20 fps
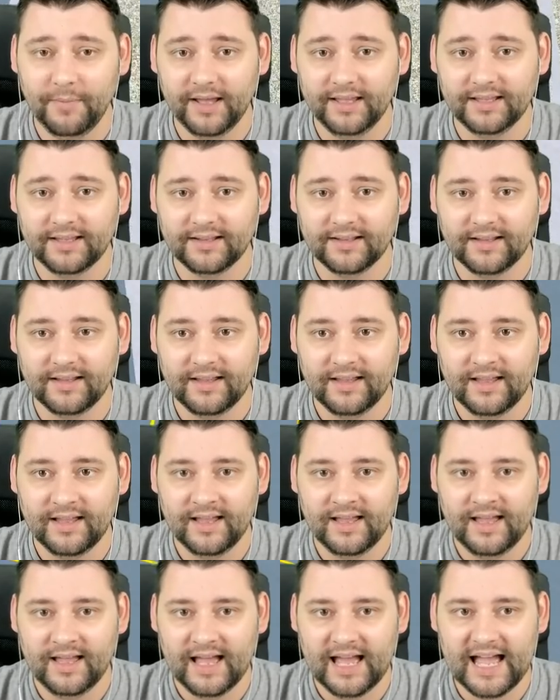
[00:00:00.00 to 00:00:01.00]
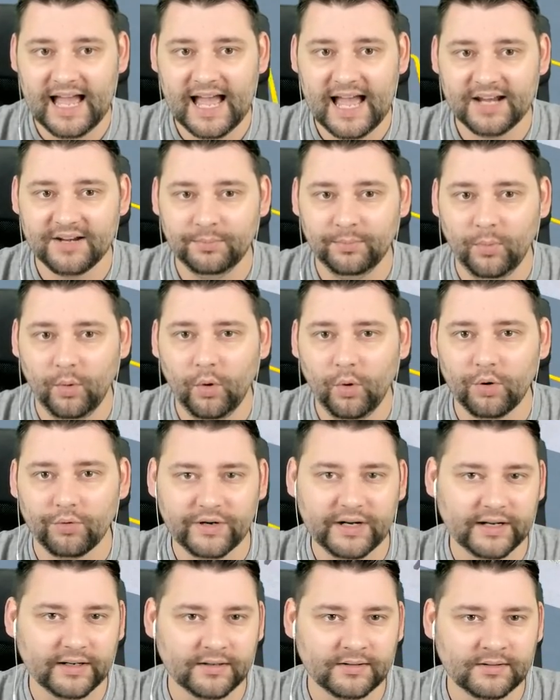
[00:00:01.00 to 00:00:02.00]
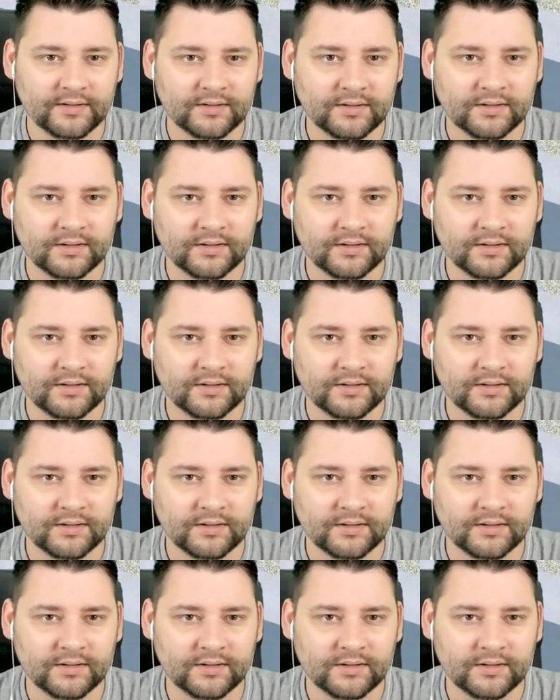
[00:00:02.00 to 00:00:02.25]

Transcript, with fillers: I might add more in.